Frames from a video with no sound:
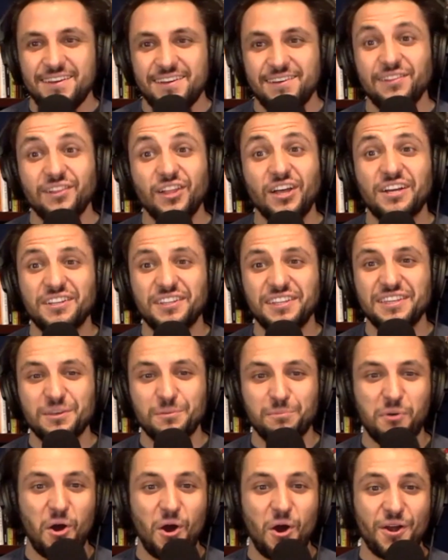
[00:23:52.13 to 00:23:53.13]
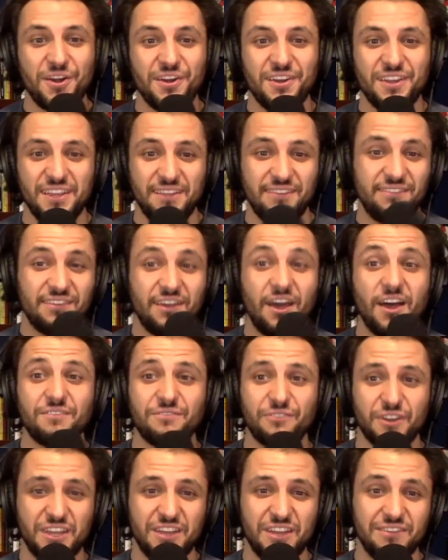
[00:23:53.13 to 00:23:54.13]
Luckily the barn is
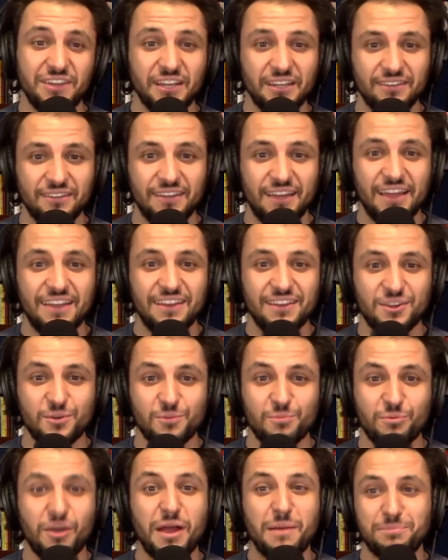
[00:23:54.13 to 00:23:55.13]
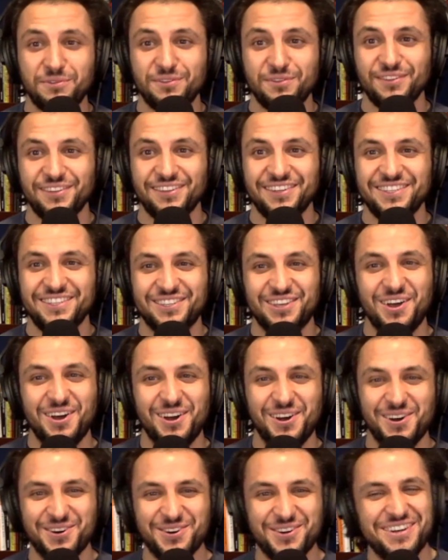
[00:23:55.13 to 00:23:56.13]
unforgiving and you're prepped.
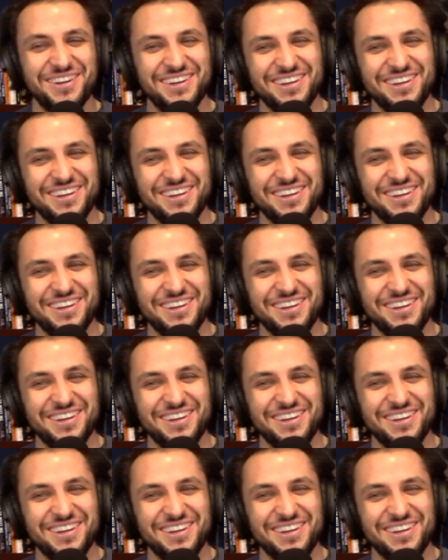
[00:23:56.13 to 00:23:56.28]
So